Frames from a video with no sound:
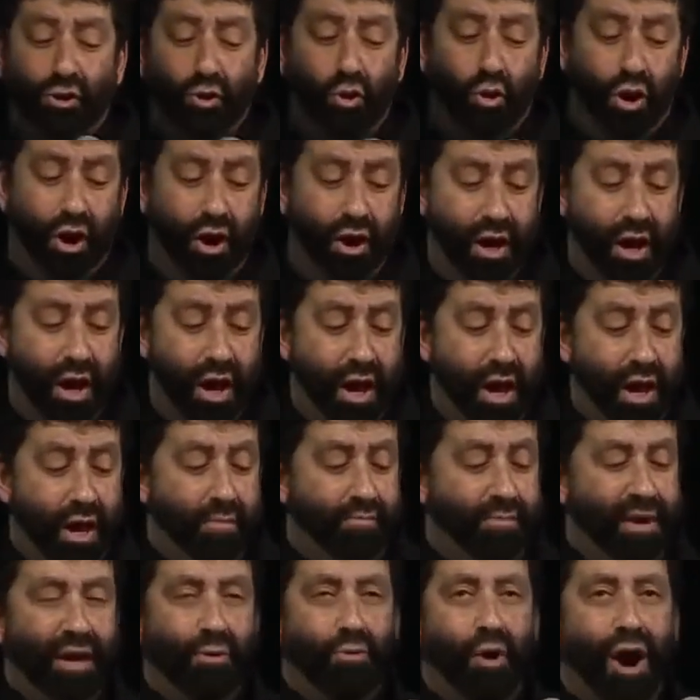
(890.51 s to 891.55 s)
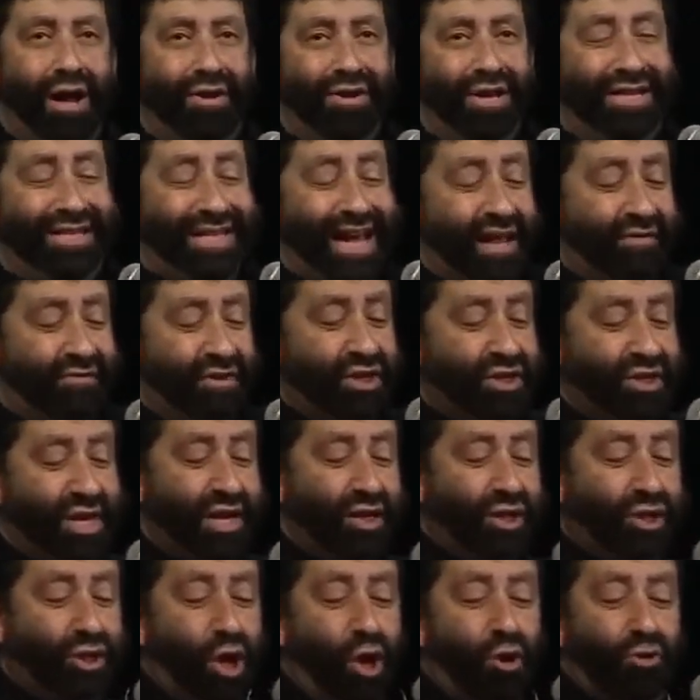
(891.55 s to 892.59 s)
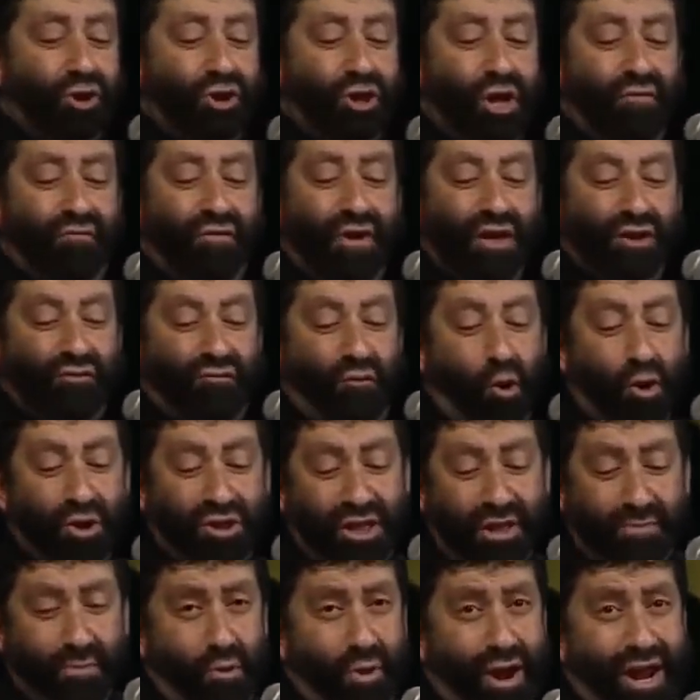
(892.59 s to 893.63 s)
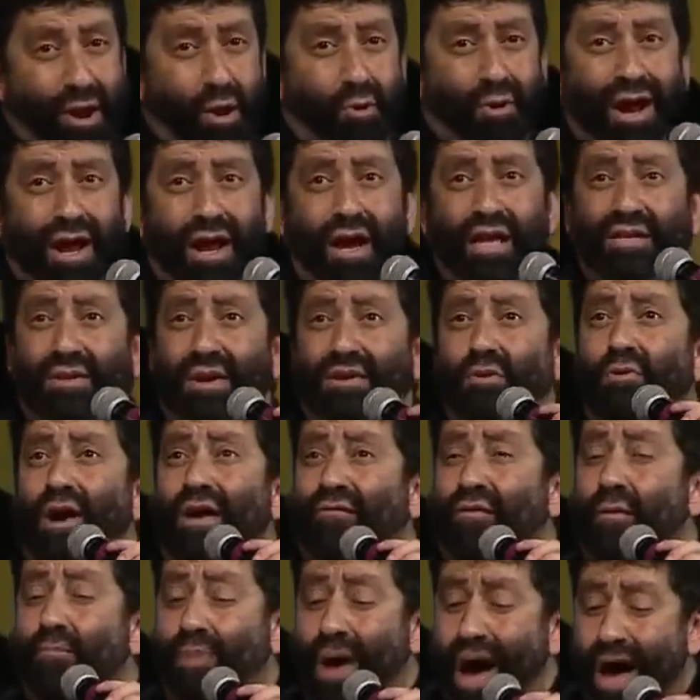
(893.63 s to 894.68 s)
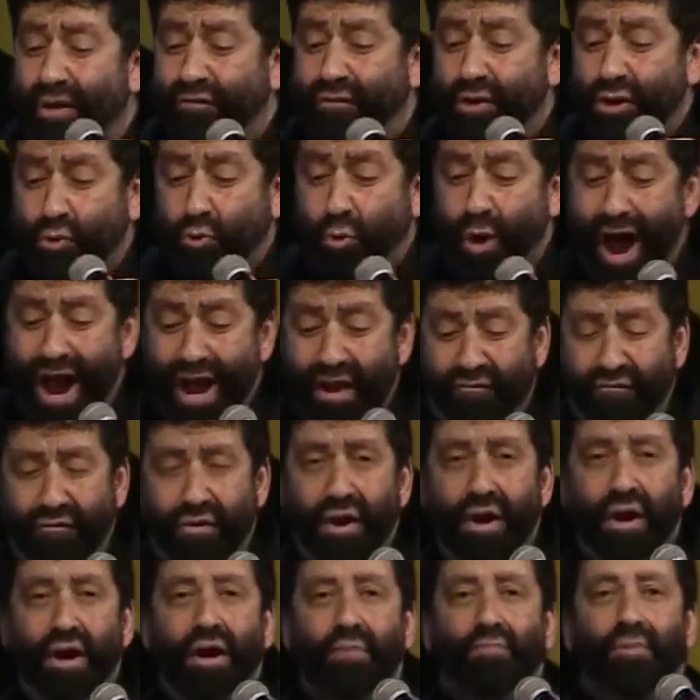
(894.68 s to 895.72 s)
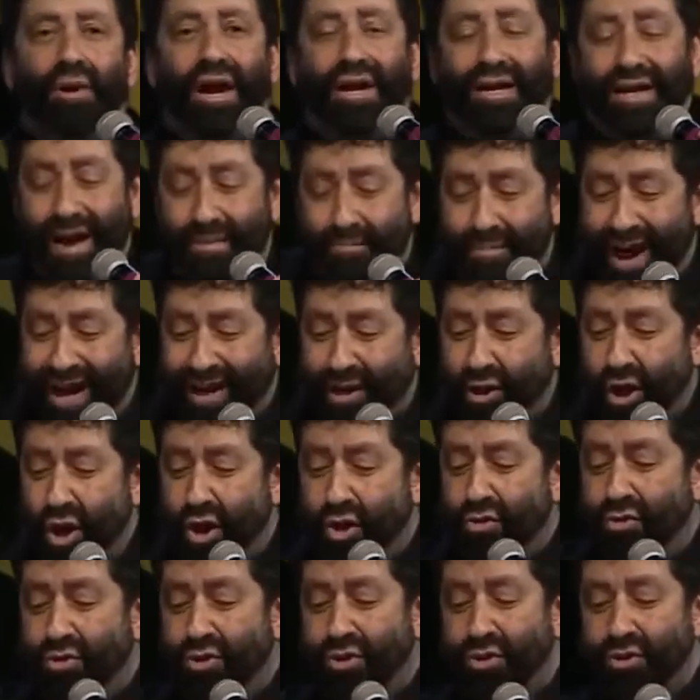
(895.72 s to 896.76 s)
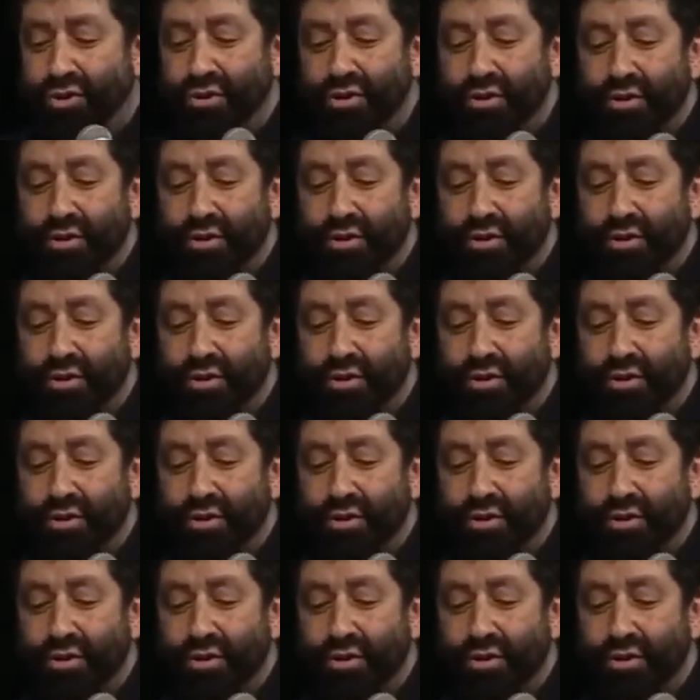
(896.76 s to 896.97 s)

door. Meanwhile, on the television said, Joseph is forcing him away, away, says, away from Potiphar's wife, but I kept my clothes.